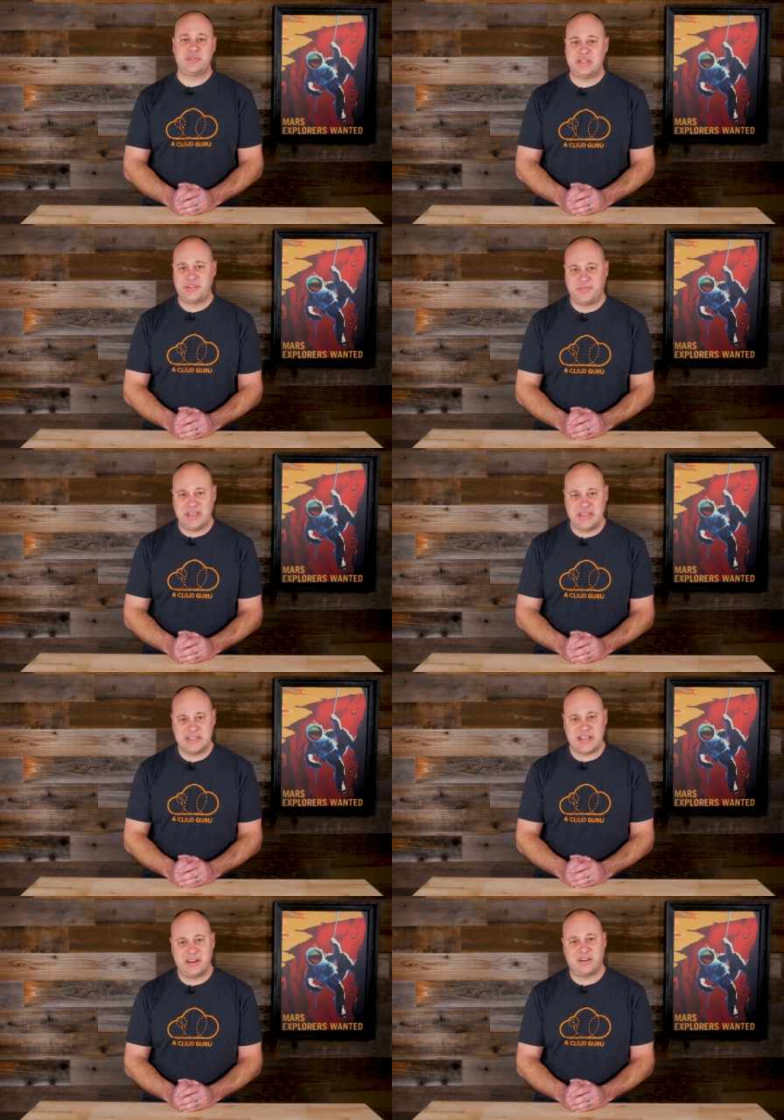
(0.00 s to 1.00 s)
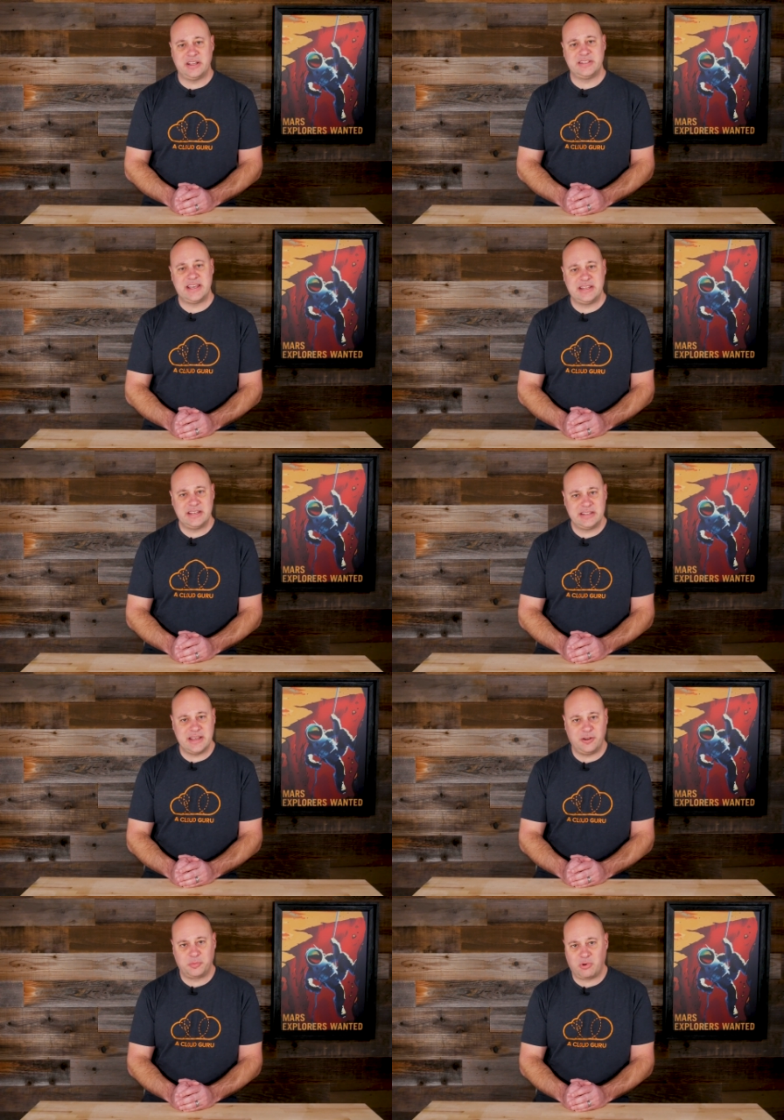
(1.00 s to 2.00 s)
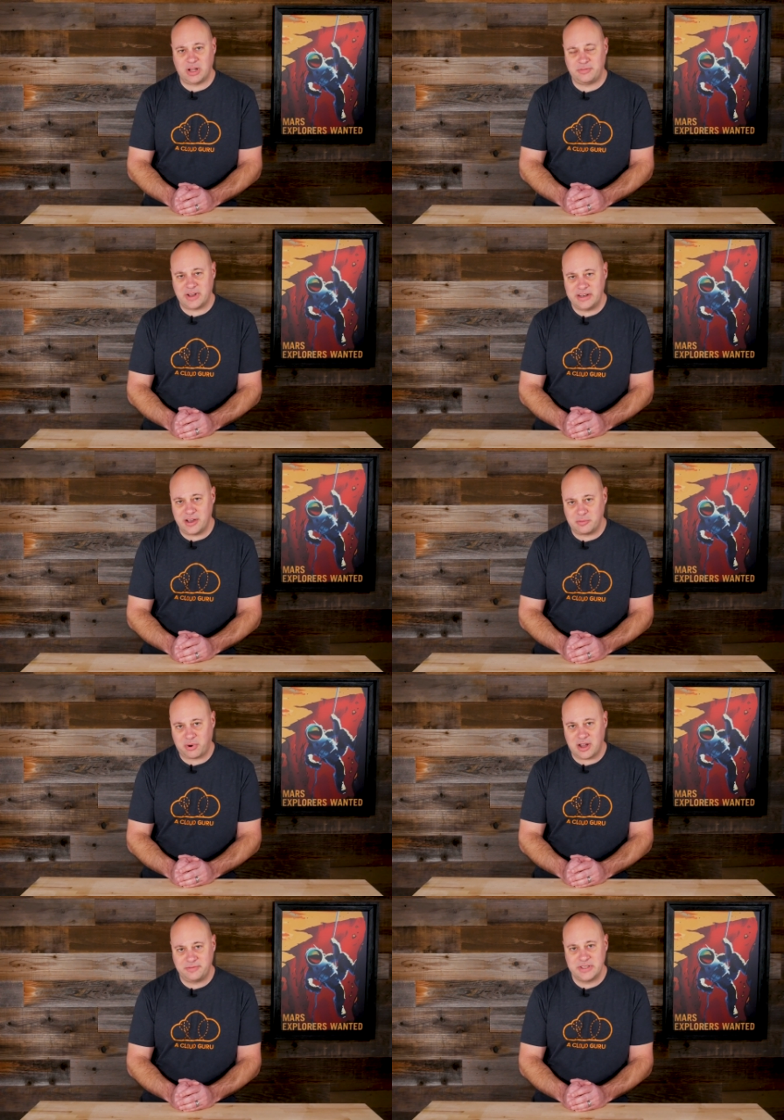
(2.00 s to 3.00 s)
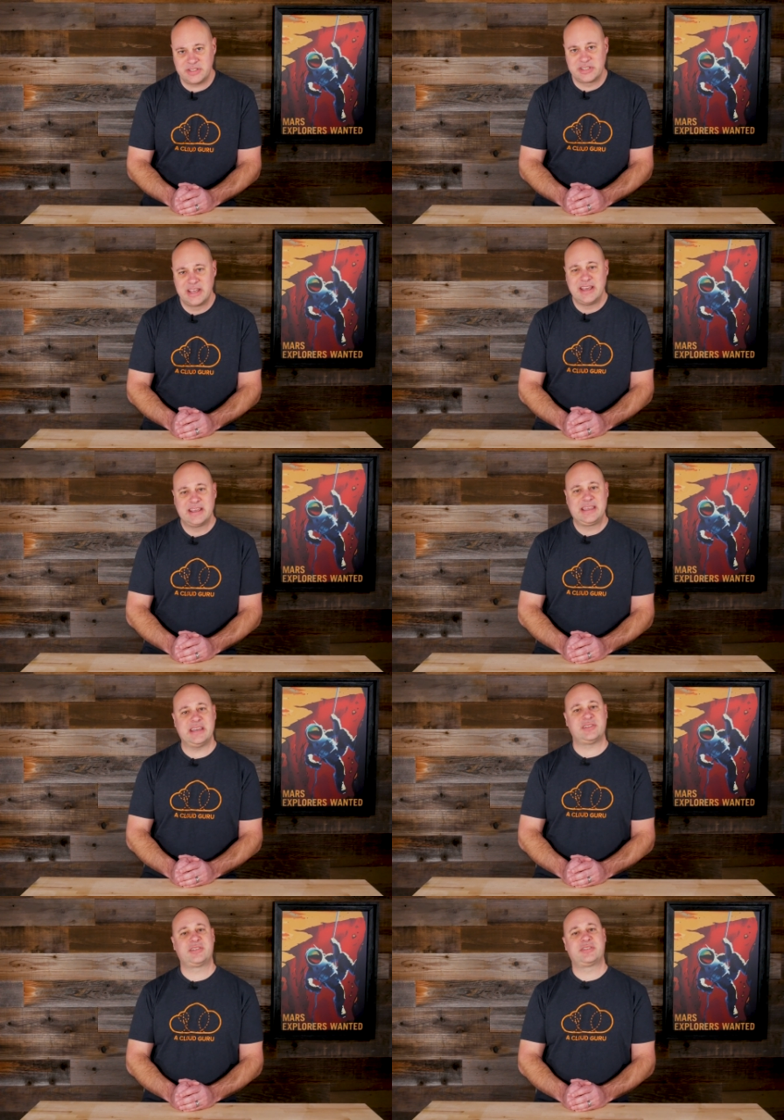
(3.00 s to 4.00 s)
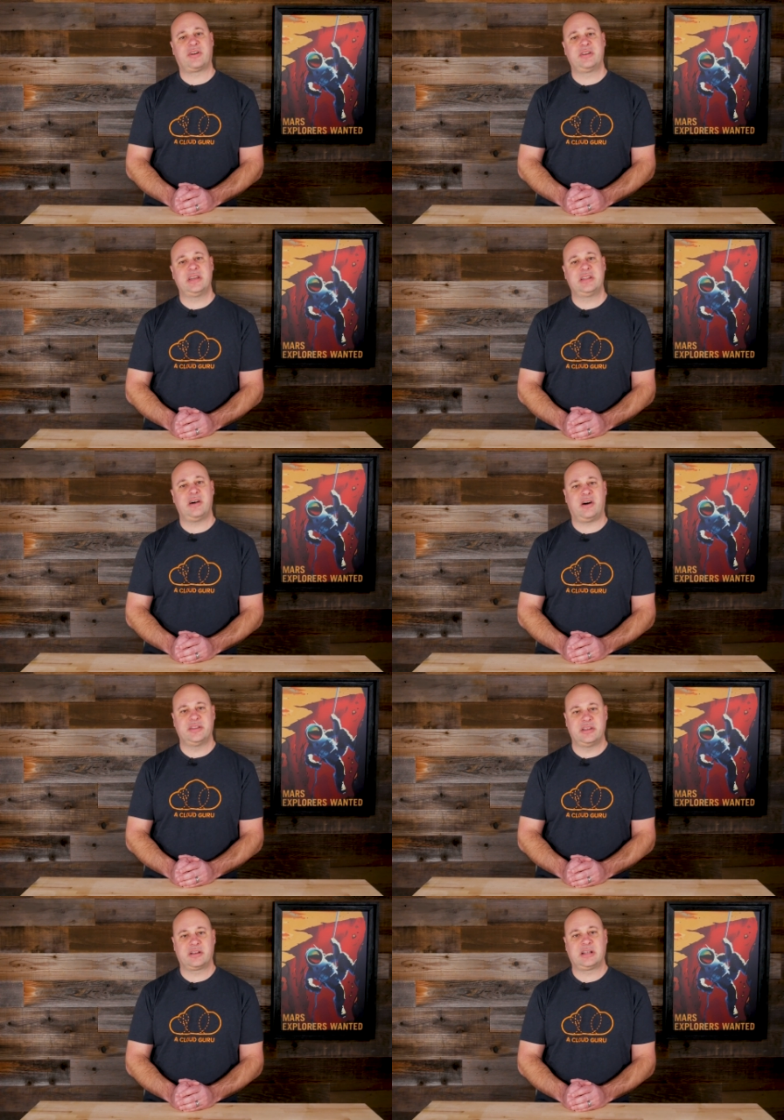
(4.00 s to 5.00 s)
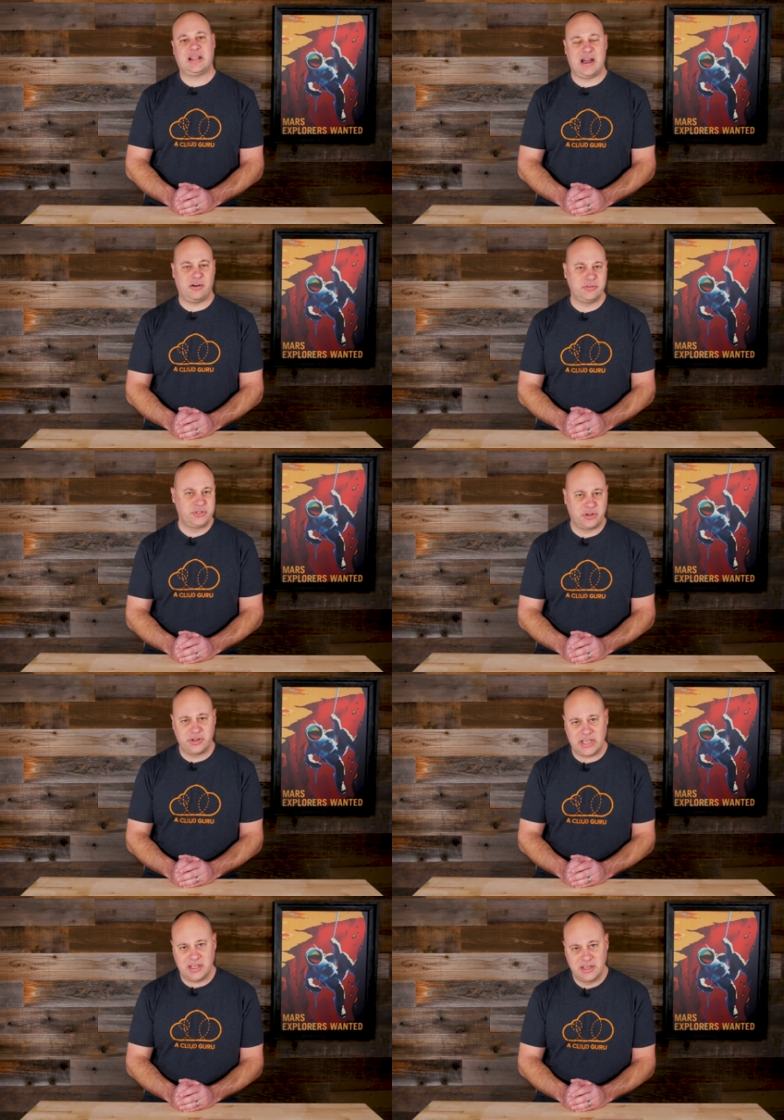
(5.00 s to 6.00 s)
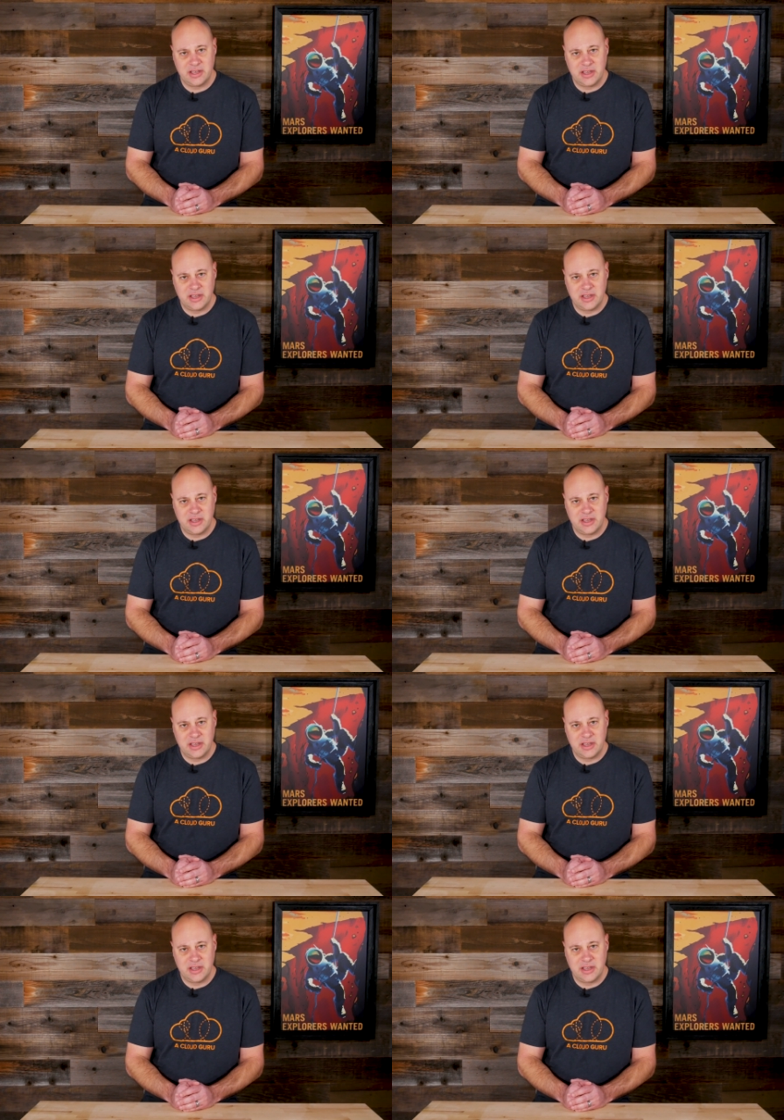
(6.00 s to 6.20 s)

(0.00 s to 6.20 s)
usage fees and are intended to help qualified nonprofits get started on their cloud journey.